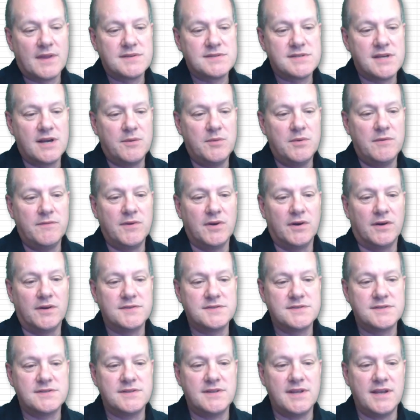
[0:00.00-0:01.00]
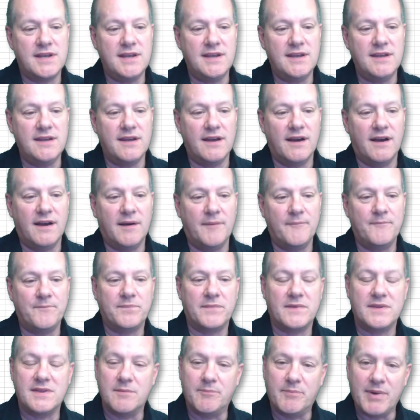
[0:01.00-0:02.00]
So we've got the
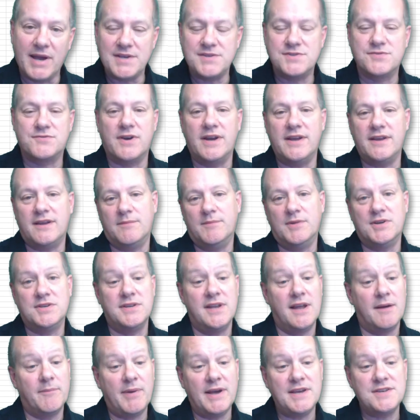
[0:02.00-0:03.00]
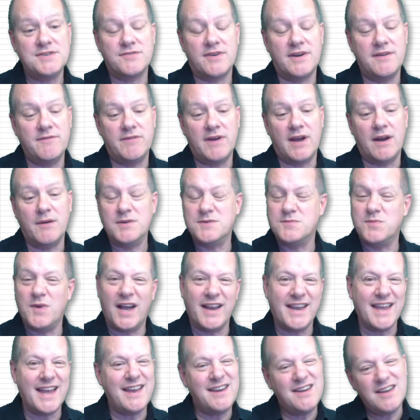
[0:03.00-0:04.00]
base rate commission. Now base rate varies,
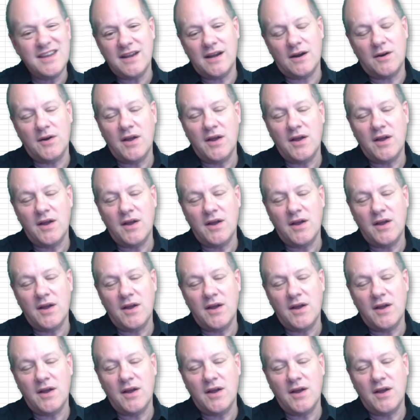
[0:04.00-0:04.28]
but again,